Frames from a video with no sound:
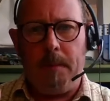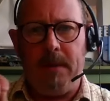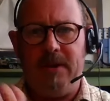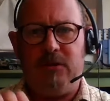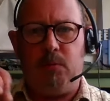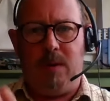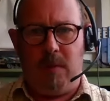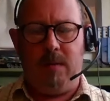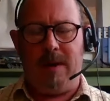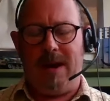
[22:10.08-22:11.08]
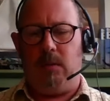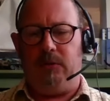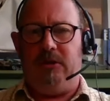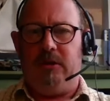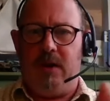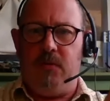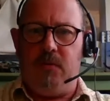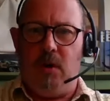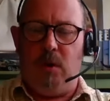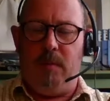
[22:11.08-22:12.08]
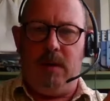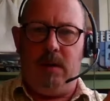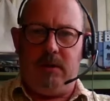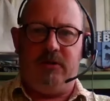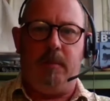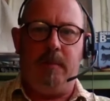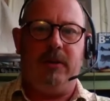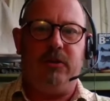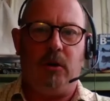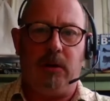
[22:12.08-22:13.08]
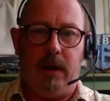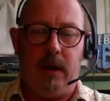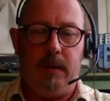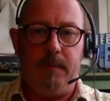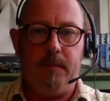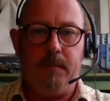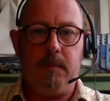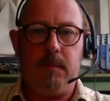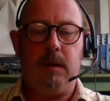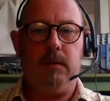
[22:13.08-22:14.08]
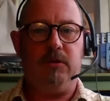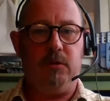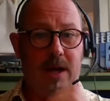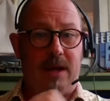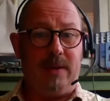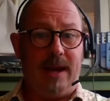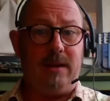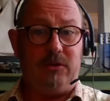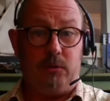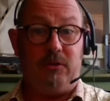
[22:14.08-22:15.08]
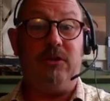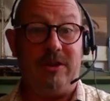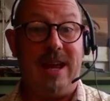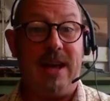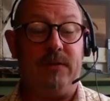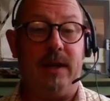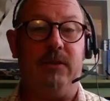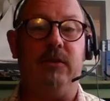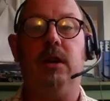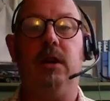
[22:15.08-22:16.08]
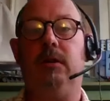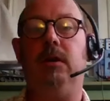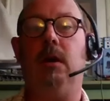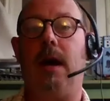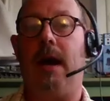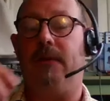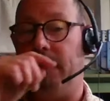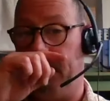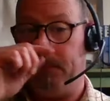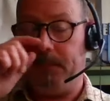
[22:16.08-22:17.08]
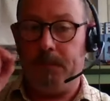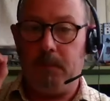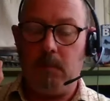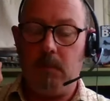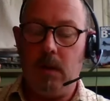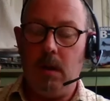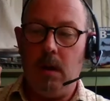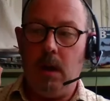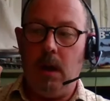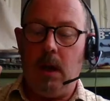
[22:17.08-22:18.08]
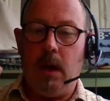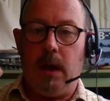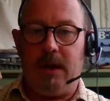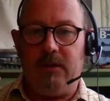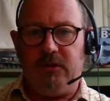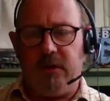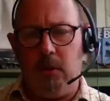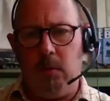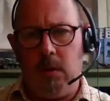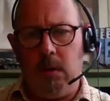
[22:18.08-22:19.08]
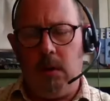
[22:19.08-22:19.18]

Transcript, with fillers: But this, we were now wanting to go from stumbling toddler to an athlete, to, to the athlete, to the young young athlete. And so